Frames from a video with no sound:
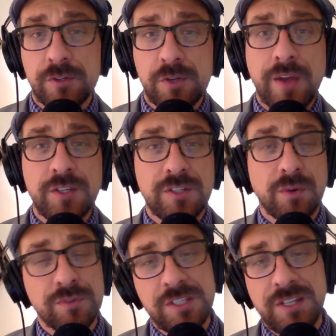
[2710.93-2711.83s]
So I just
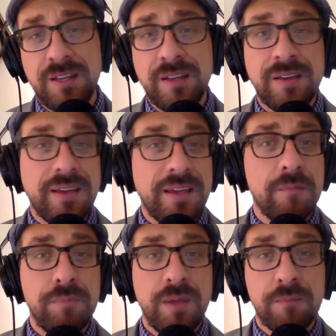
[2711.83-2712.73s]
don't see
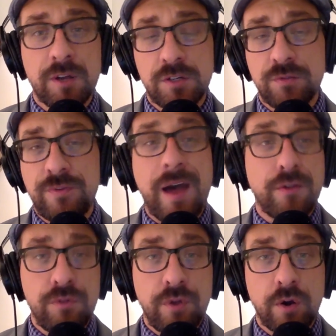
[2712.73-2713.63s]
him being much of
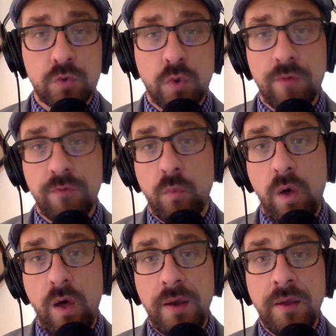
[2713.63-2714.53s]
value there at
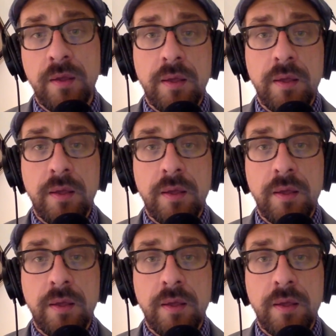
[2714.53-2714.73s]
12-1.